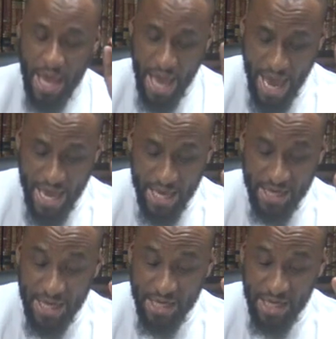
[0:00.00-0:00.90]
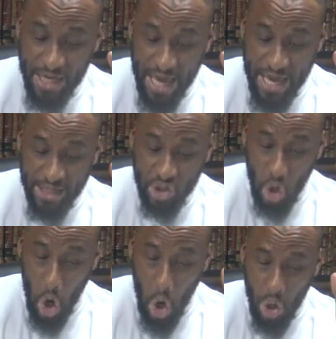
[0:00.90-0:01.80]
And it
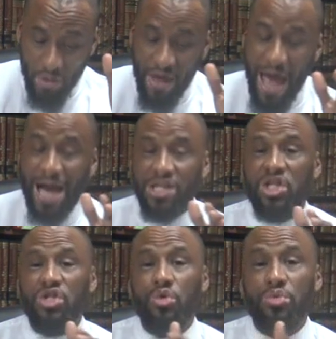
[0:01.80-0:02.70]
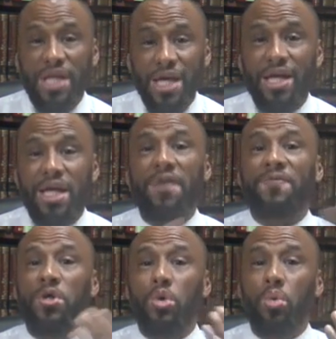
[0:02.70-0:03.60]
negates all of the actions you did
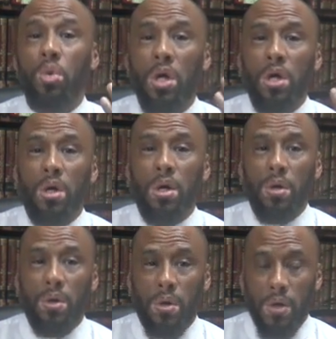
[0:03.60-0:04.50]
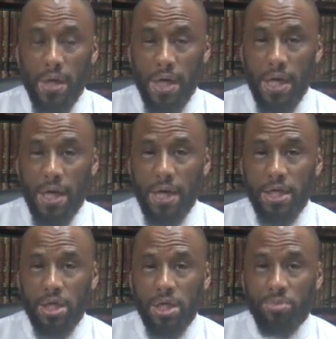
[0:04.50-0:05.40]
if you, uh,
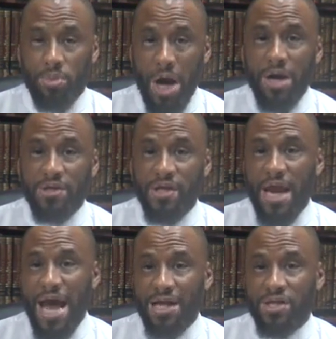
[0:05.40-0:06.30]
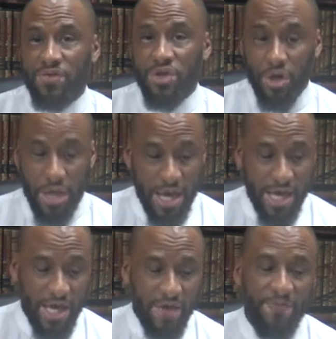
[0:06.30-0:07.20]
prior to that act of shirk,
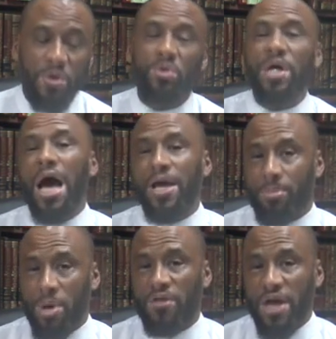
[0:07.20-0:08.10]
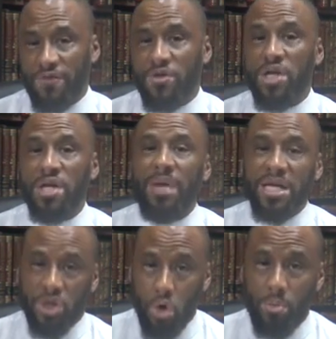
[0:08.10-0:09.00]
if you died upon that, if you didn't
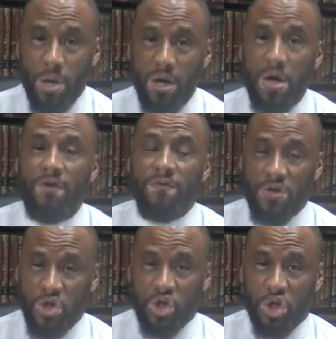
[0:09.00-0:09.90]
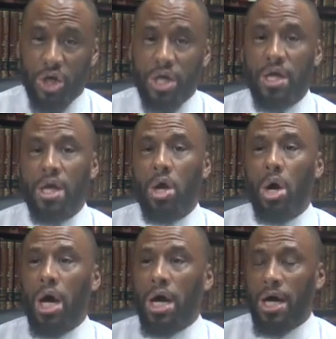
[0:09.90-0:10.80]
make Toba for the shirk
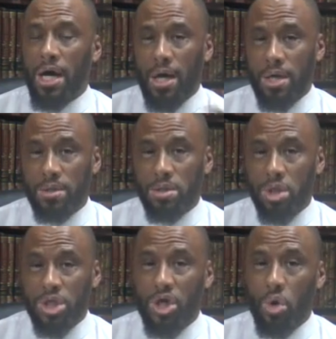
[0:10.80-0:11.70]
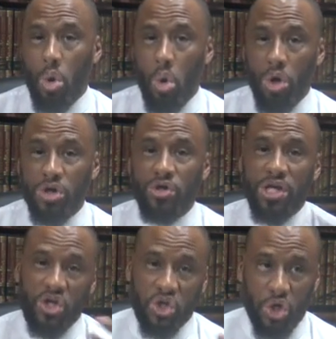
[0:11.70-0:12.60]
uh, you know, or you
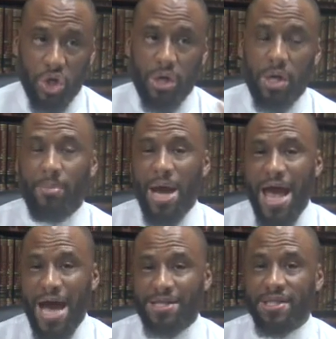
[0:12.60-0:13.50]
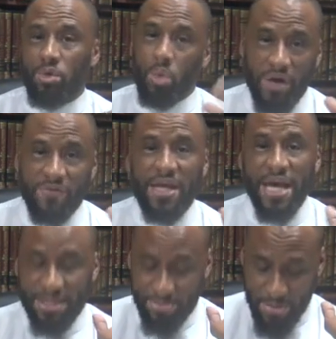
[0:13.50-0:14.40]
did the shirk by accident, whatever the
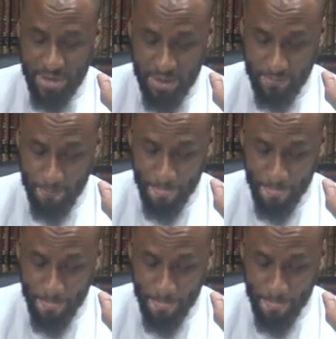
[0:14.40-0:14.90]
case may be.